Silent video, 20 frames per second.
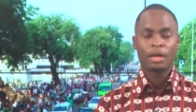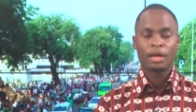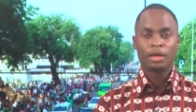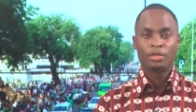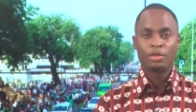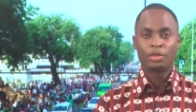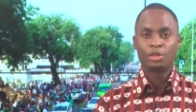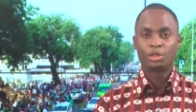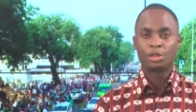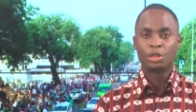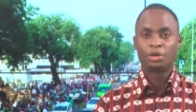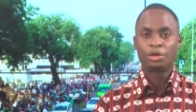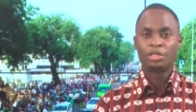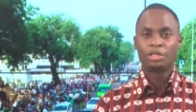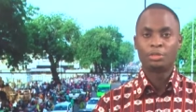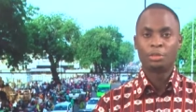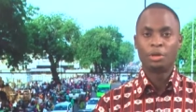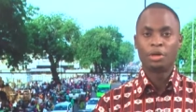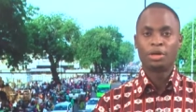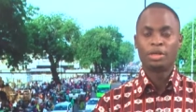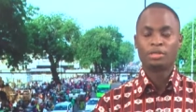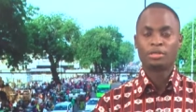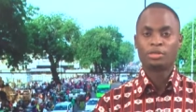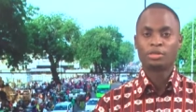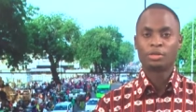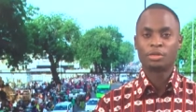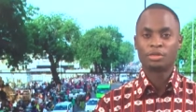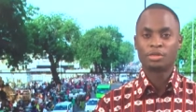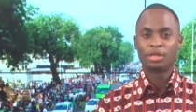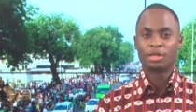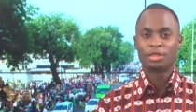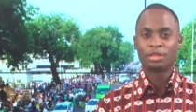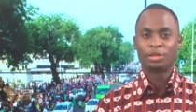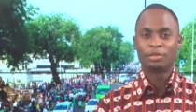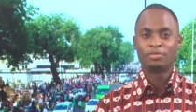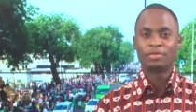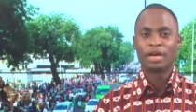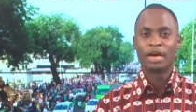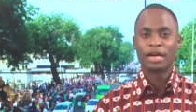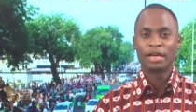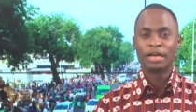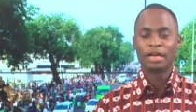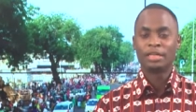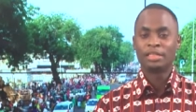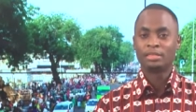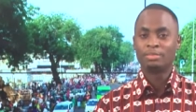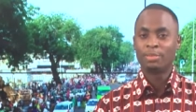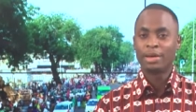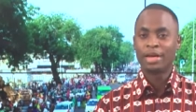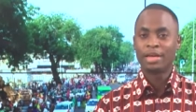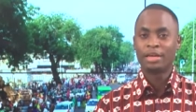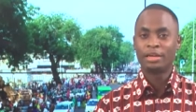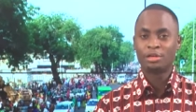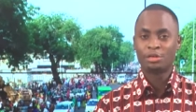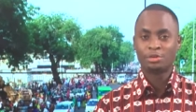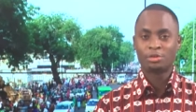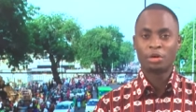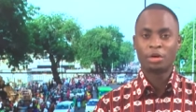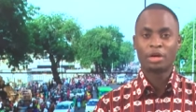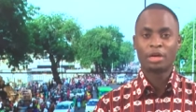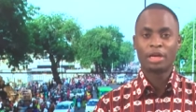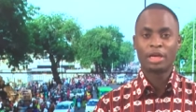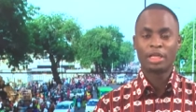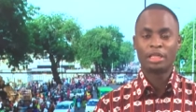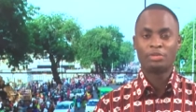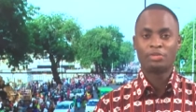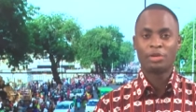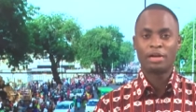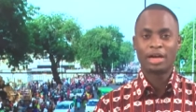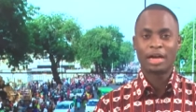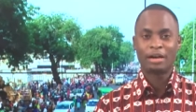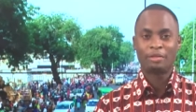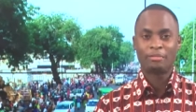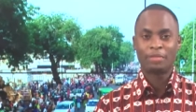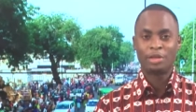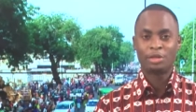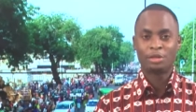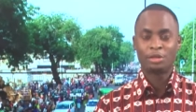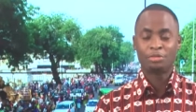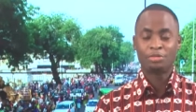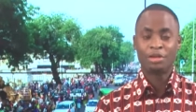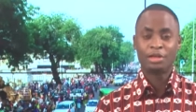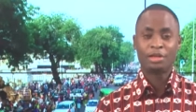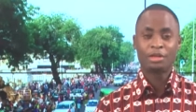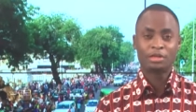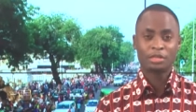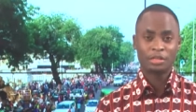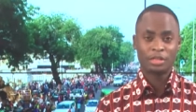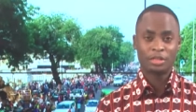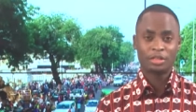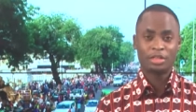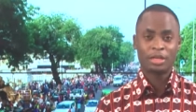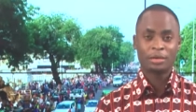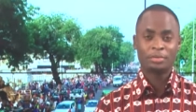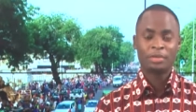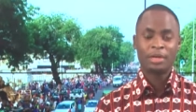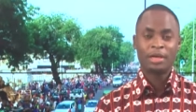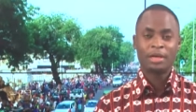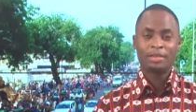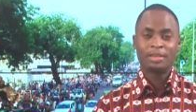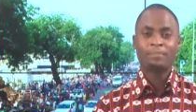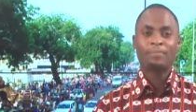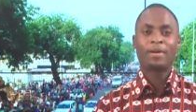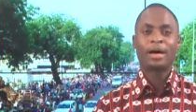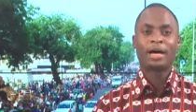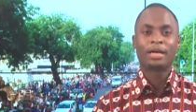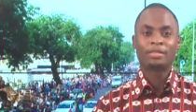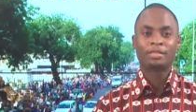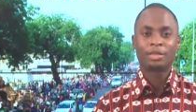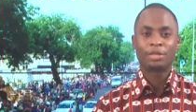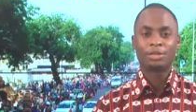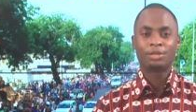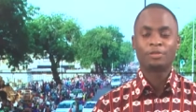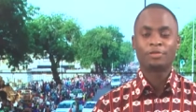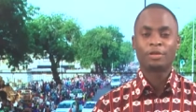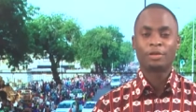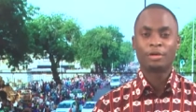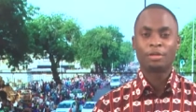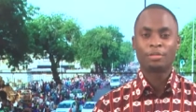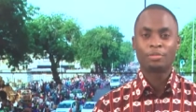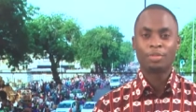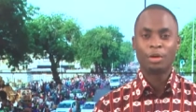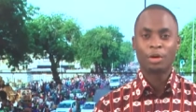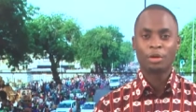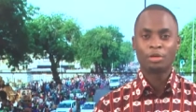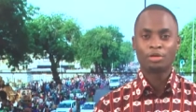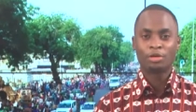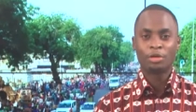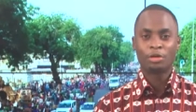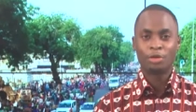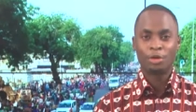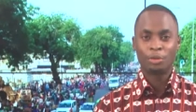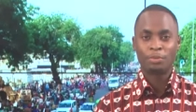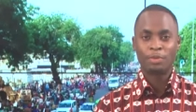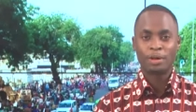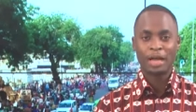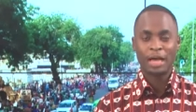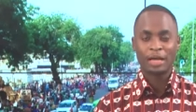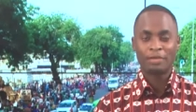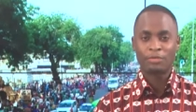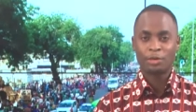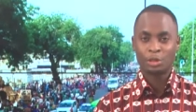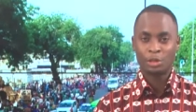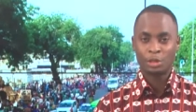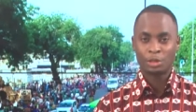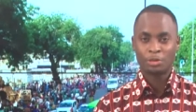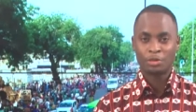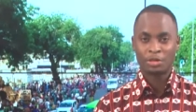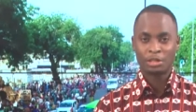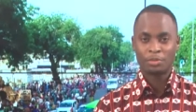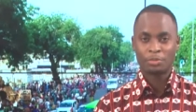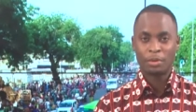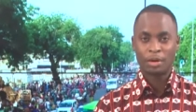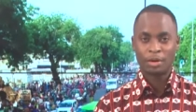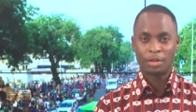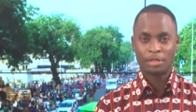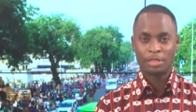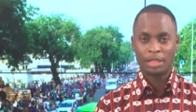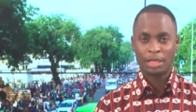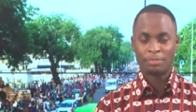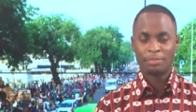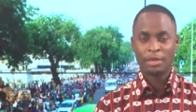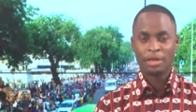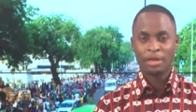The Insurance Brokers Association of Ghana is making a strong case for government to reconsider the passage of the compulsory group life insurance policy.